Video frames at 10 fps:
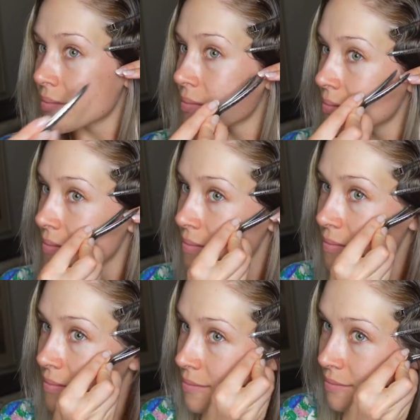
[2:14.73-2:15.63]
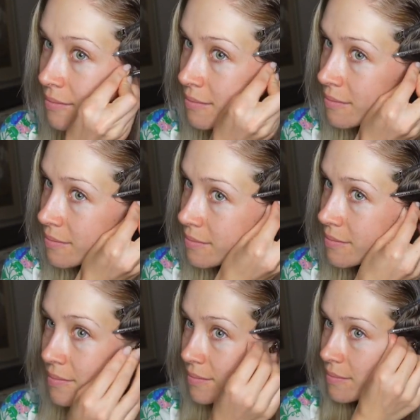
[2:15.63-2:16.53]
(no one is talking)